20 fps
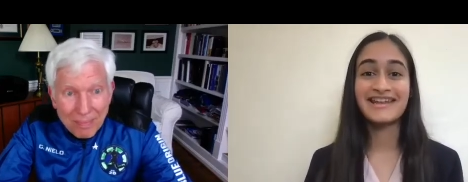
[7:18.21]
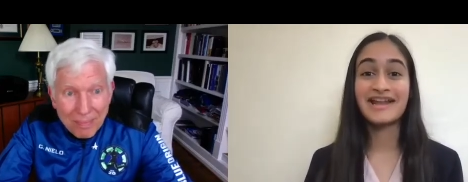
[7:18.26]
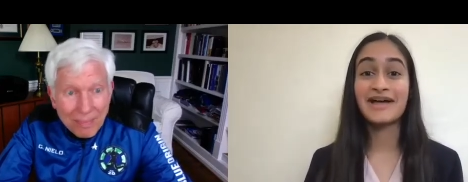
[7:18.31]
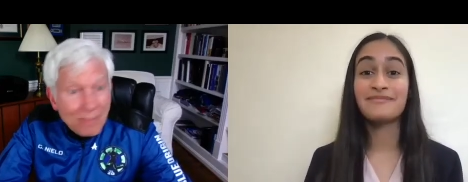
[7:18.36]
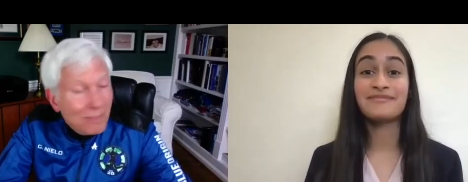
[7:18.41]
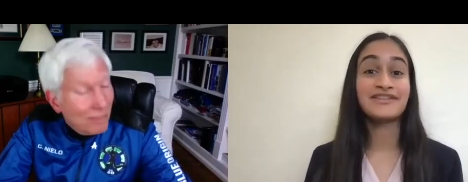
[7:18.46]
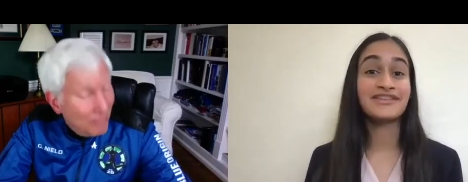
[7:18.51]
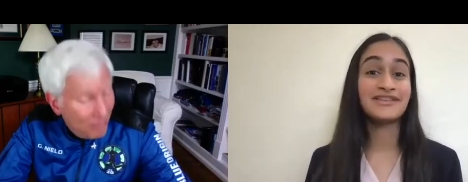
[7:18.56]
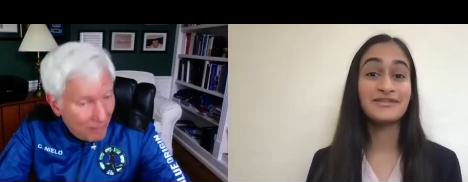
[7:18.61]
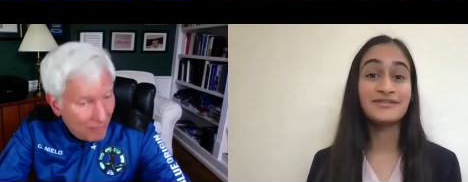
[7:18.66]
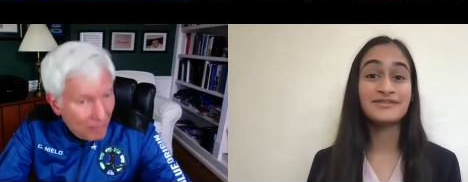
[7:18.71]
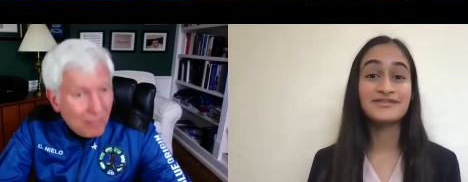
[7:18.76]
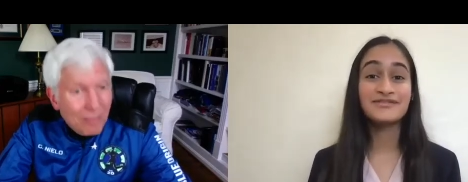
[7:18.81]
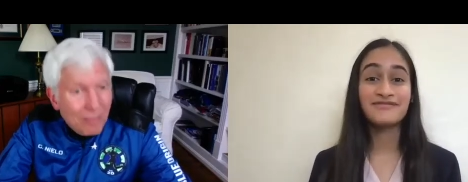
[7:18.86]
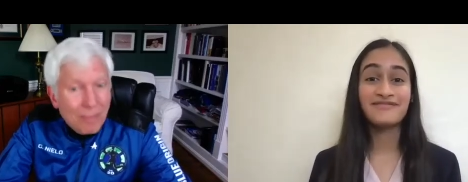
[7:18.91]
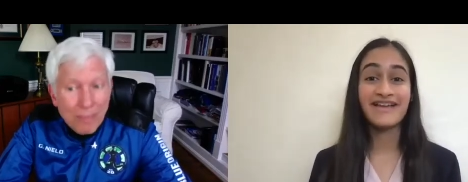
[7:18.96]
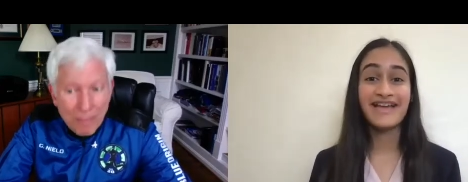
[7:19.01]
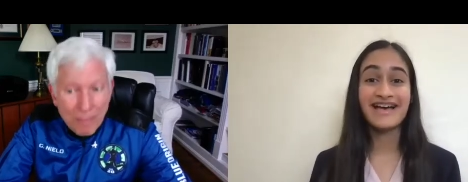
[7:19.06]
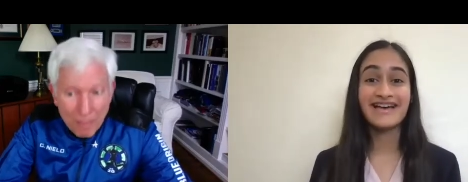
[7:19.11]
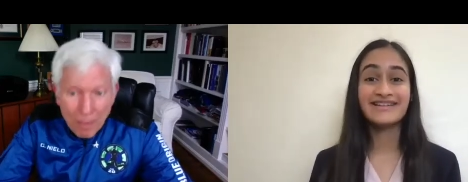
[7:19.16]
Speaker 1: and I'm a
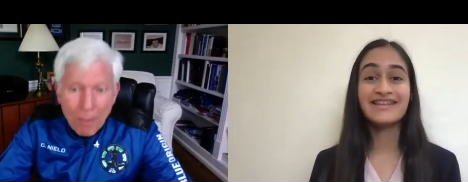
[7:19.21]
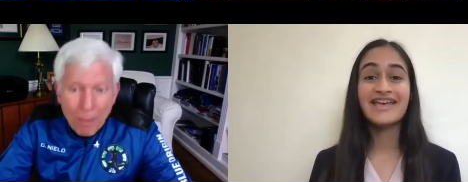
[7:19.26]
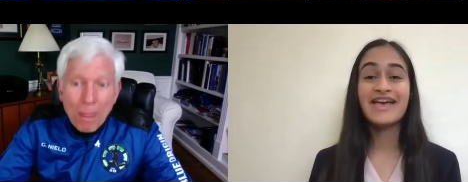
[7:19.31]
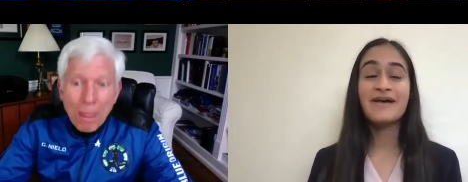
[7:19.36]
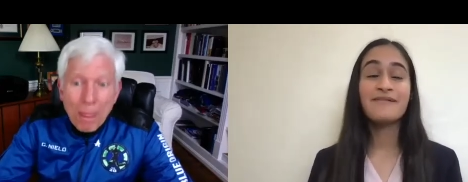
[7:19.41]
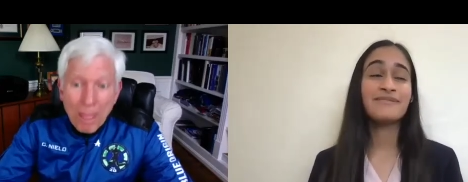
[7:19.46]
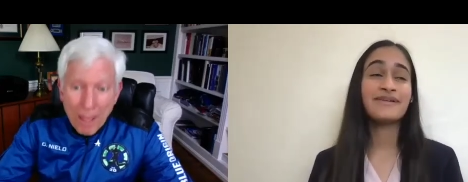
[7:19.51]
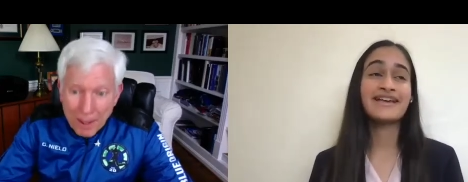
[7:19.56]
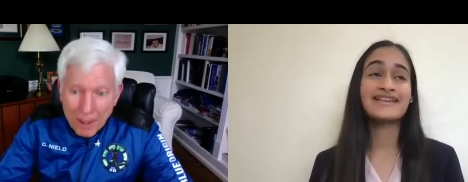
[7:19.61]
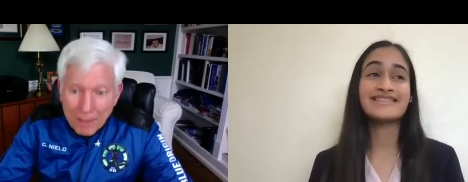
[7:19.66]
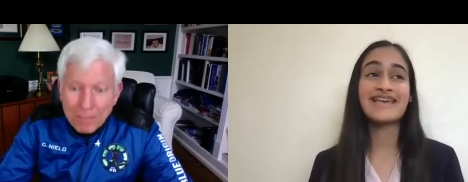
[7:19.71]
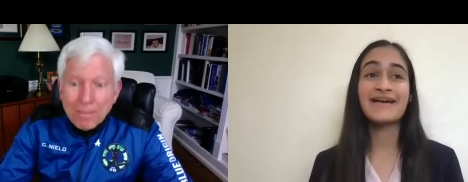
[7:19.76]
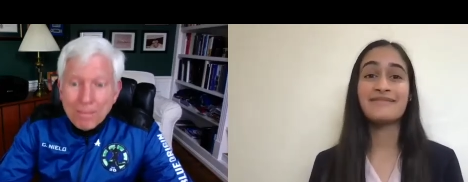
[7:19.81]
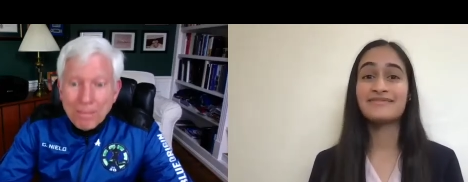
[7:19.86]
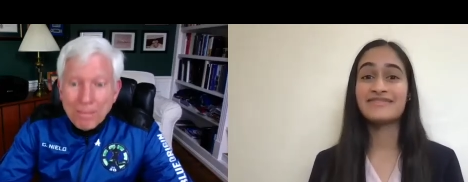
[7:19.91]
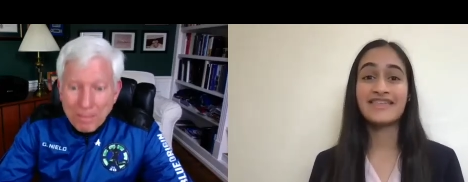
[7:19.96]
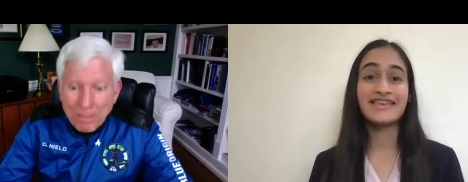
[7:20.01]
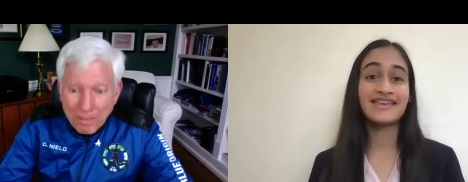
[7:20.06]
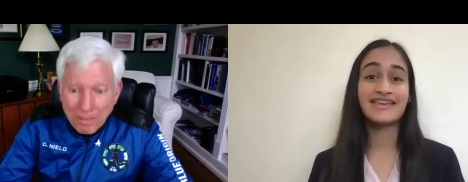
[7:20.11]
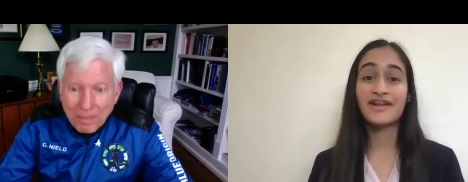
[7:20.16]
huge fan because
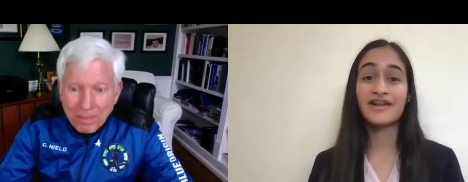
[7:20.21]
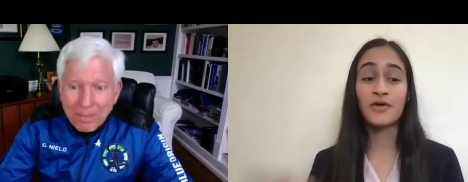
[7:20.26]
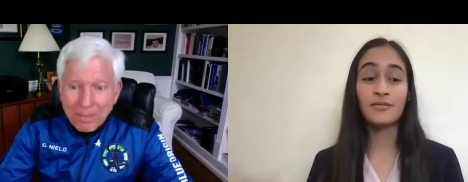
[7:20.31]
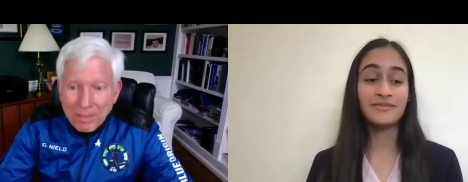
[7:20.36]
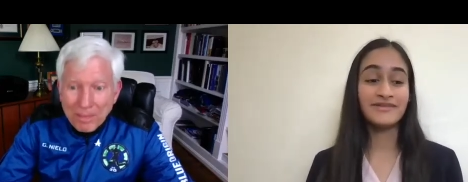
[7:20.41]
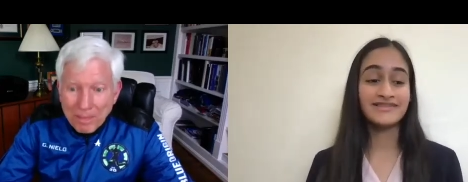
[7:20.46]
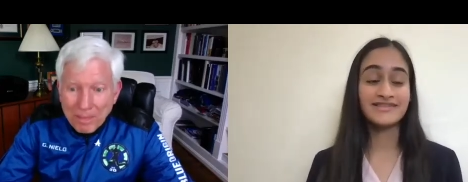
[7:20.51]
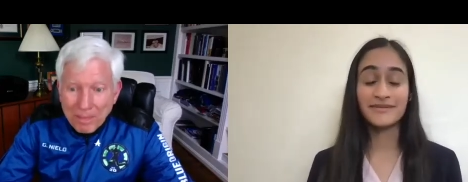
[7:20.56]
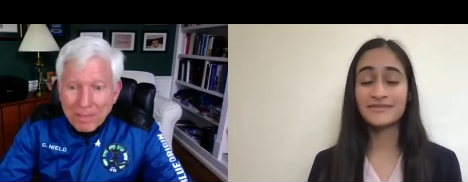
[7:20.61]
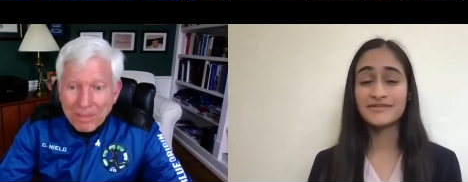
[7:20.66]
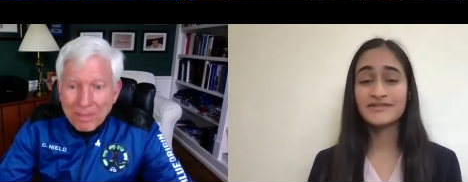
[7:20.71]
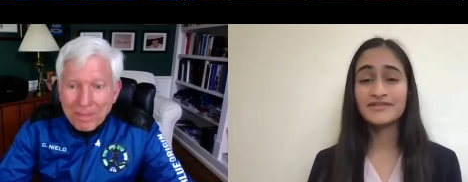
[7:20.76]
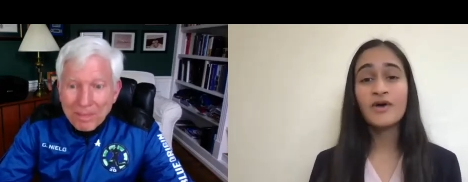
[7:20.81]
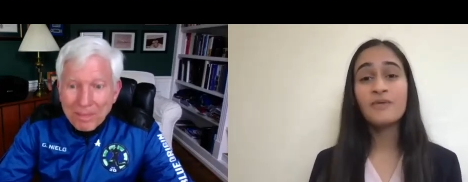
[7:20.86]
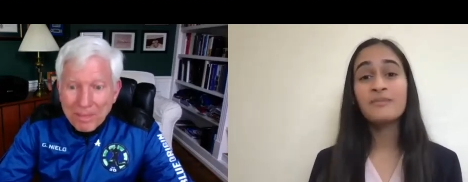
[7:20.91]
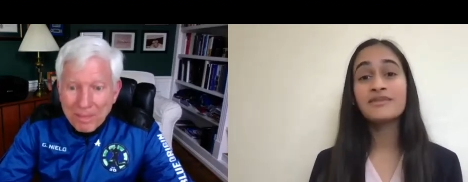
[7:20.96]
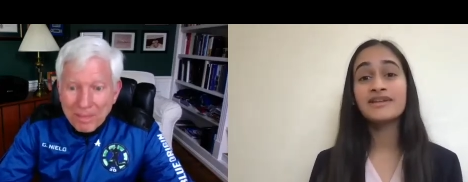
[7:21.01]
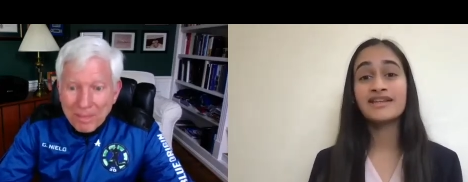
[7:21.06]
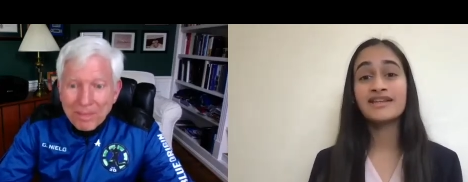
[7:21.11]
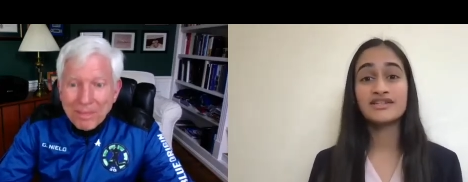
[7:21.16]
I think it opens up
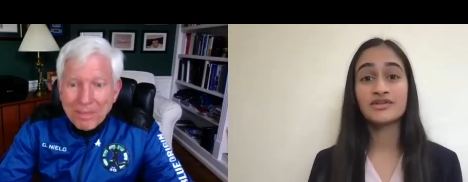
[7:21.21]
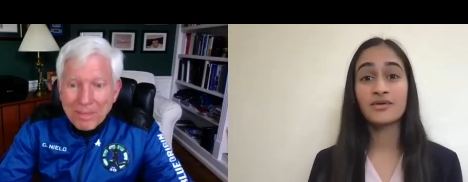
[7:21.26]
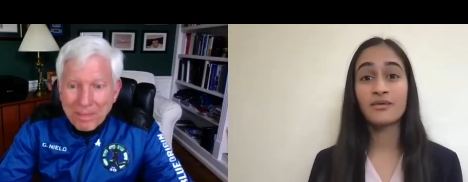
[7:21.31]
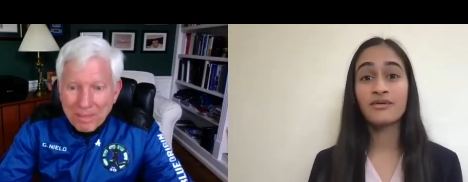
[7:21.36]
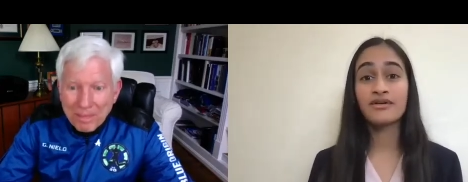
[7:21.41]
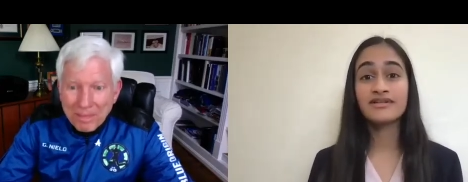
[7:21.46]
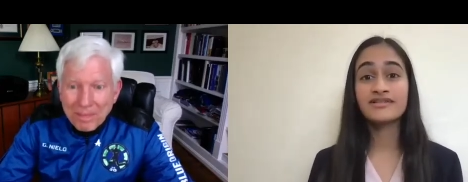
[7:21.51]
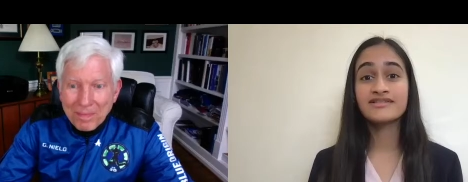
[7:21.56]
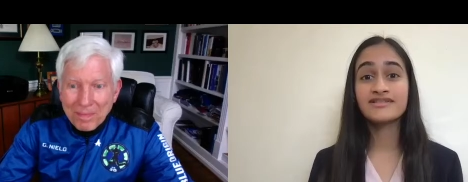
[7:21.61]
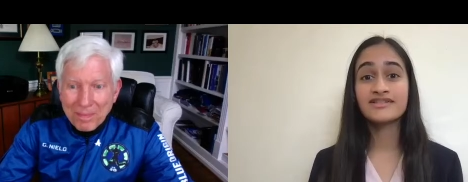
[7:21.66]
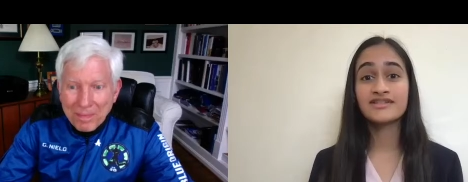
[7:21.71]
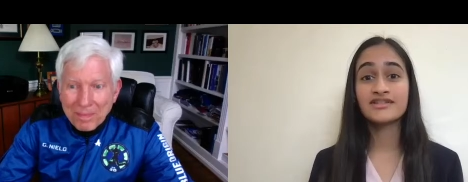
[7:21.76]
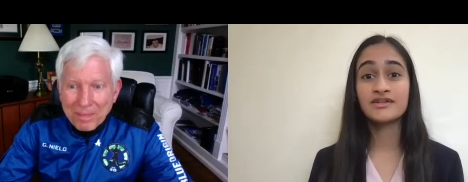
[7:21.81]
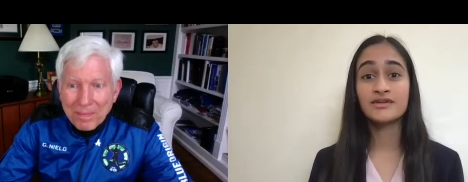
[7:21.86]
so many doors